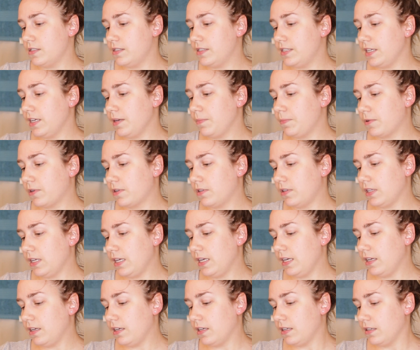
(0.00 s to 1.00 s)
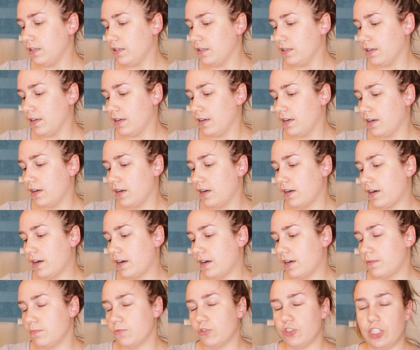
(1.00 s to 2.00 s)
Deep Clean
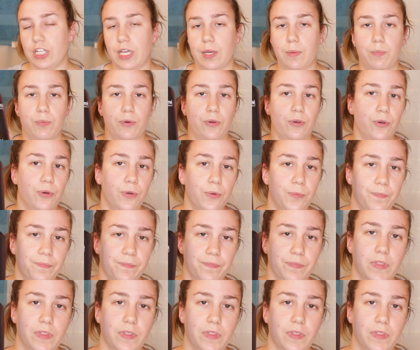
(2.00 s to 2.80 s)
shampoo,